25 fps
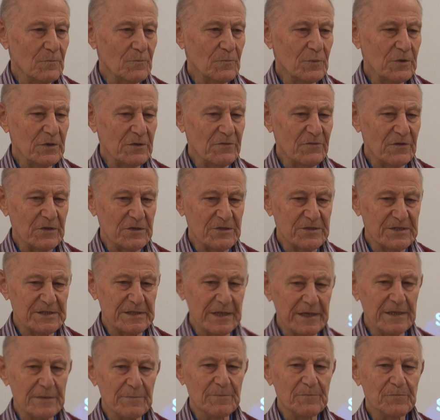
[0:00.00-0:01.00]

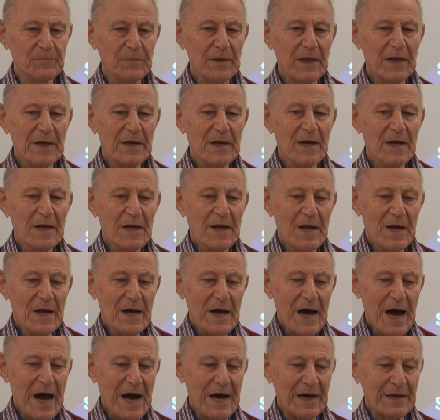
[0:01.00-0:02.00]
previously.
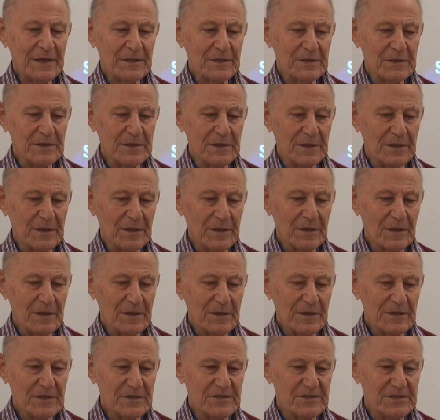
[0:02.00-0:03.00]
And
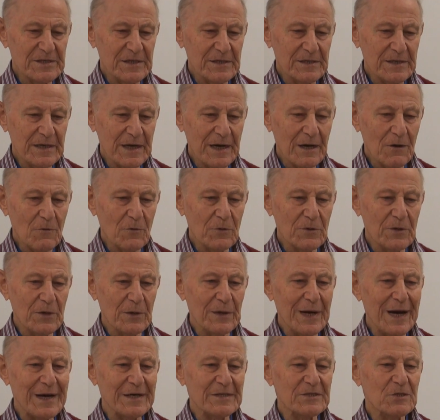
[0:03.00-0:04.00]
he said, how would you
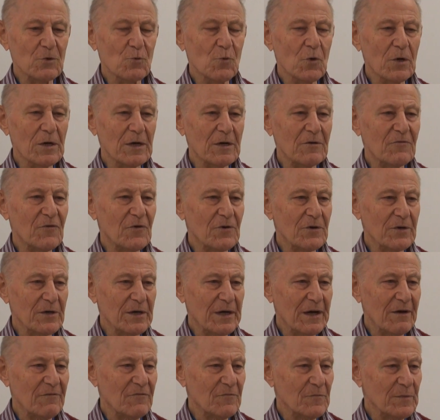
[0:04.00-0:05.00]
like to work for a
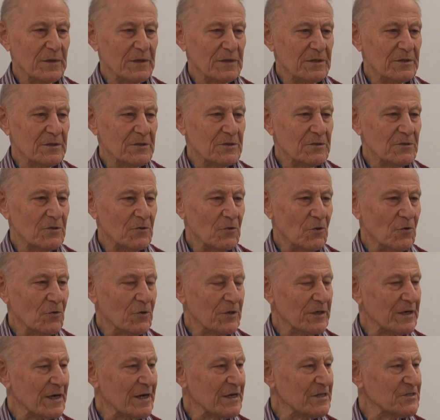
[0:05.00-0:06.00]
government
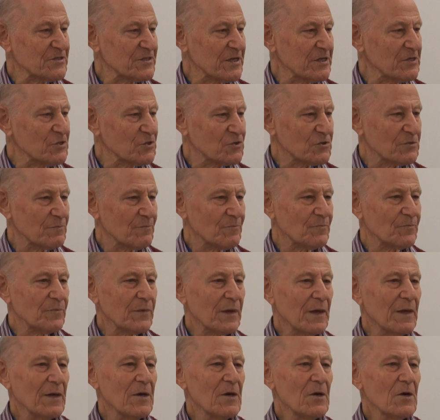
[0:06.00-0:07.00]
organization?
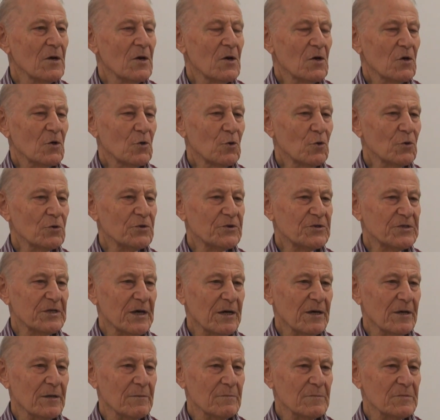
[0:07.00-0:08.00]
Good
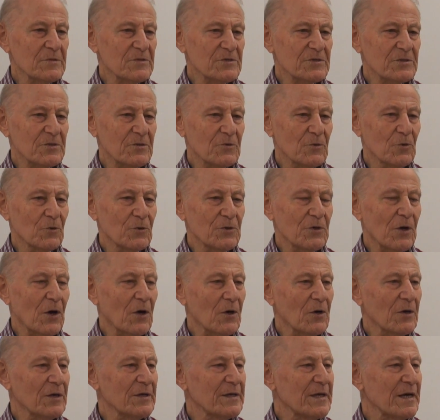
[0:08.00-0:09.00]
terms, good
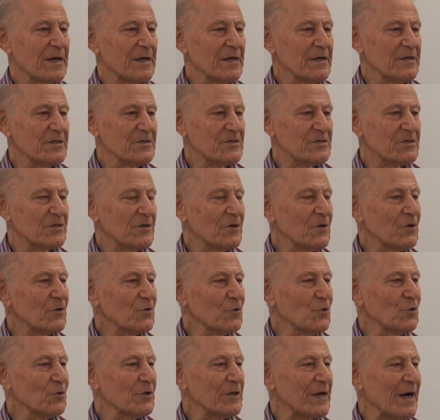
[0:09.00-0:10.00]
holidays,
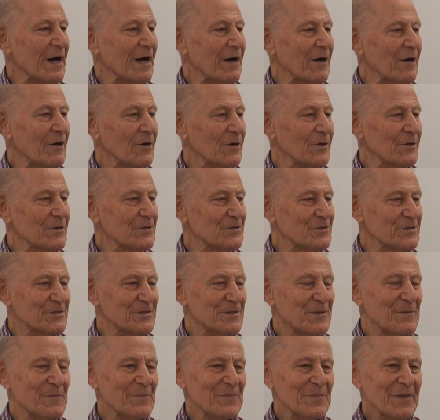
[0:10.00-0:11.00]
good hours,
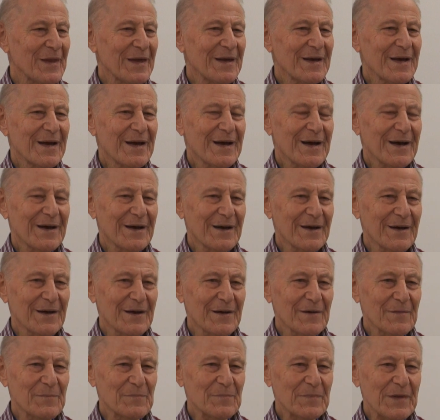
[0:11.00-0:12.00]

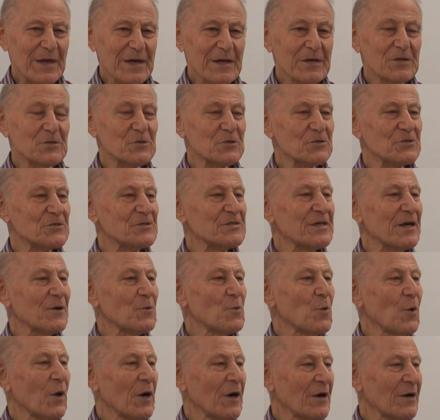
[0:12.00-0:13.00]

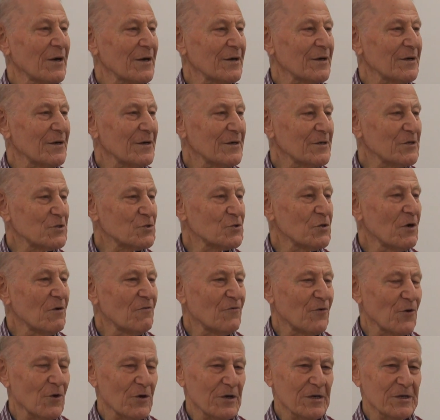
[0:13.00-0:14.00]
interesting work,
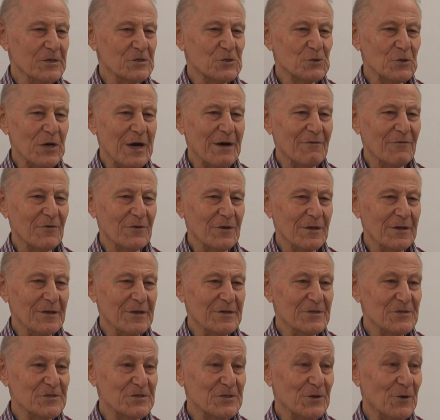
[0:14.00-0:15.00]
foreign travel,
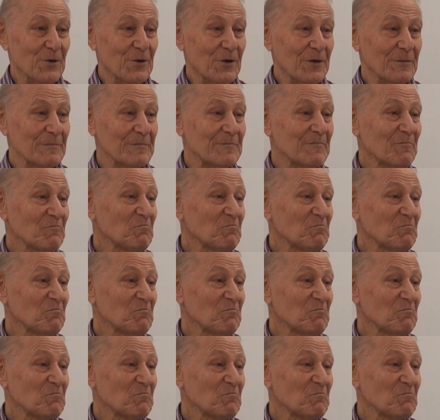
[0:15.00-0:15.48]
and so on.